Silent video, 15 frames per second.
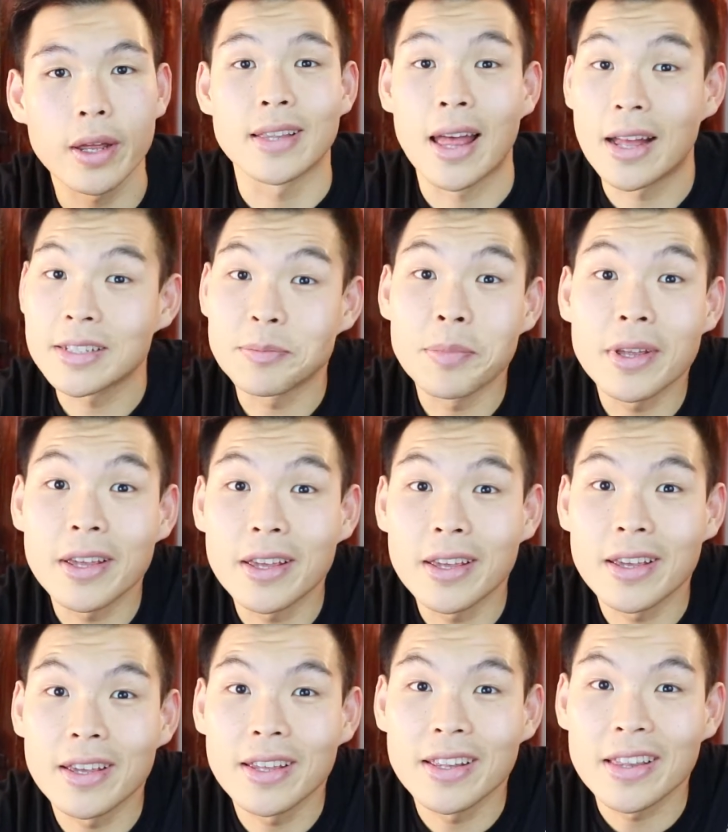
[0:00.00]
That's
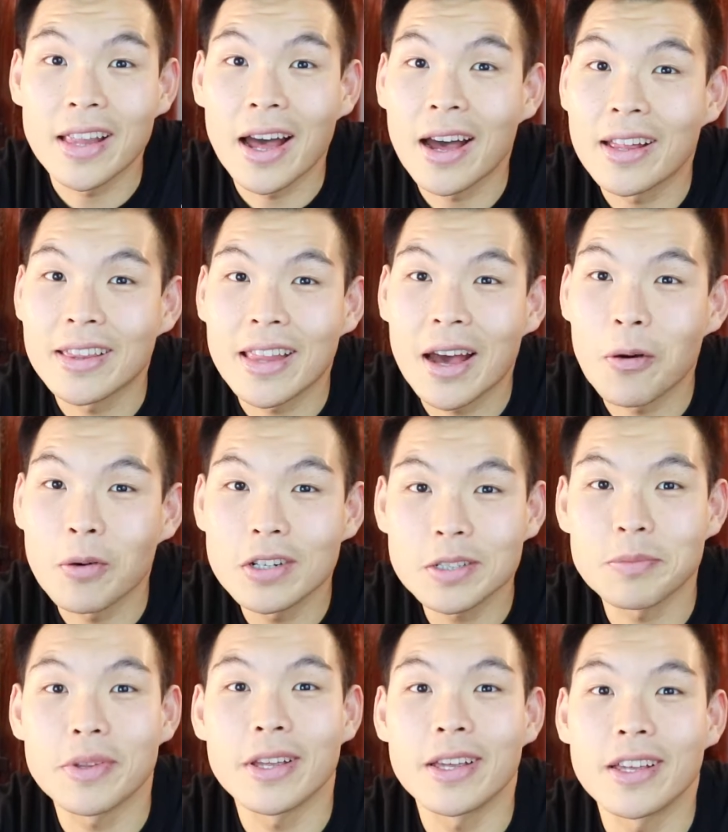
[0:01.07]
me. That
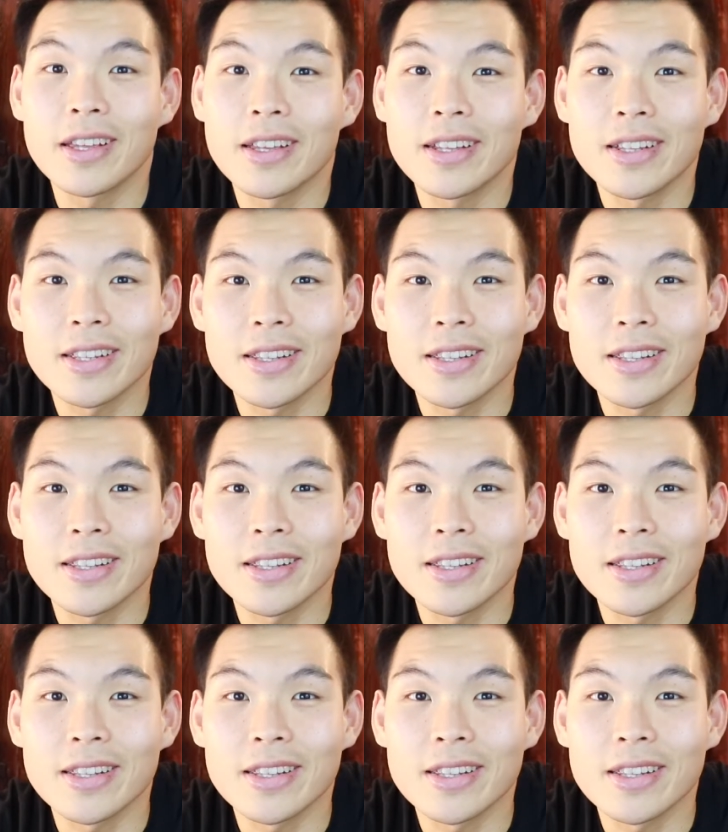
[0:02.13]
was me.